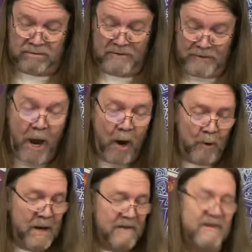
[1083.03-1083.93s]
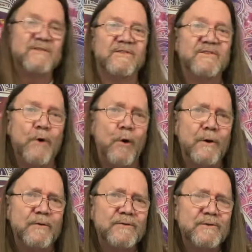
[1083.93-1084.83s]
no, this is
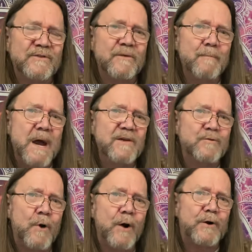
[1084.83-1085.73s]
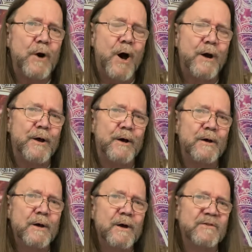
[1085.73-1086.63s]
source. It's a major arcana
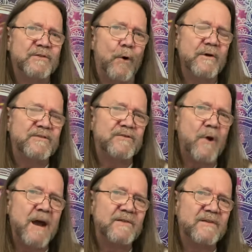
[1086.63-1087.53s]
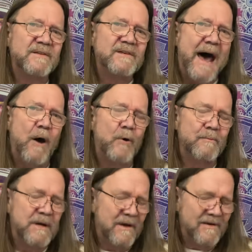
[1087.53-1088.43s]
source strikes the tower
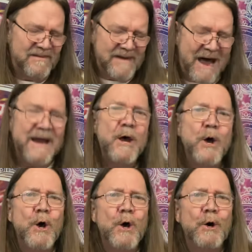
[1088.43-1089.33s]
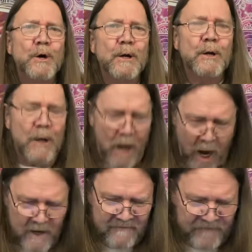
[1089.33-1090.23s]
because it's not
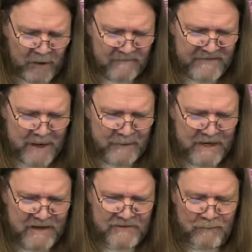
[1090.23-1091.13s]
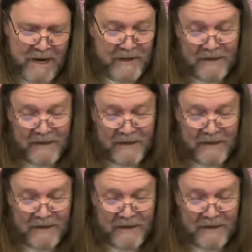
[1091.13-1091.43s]
on a firm foundation right here.